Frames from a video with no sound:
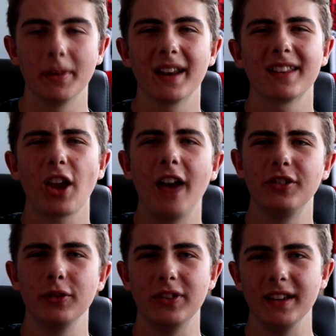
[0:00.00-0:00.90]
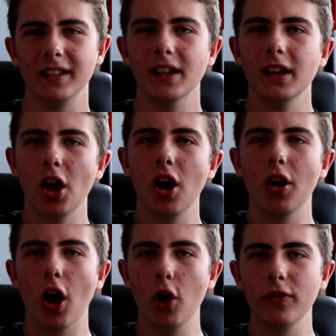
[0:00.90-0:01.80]
But I do think
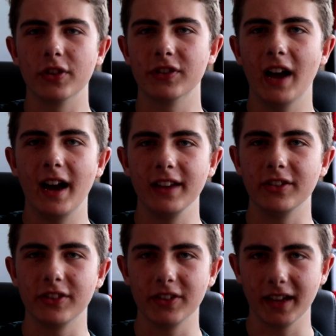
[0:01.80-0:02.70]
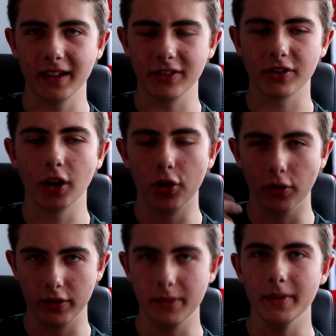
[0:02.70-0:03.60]
oversized things
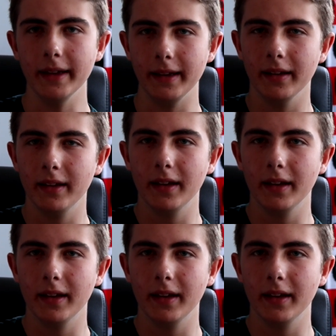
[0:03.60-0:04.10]
annoy me.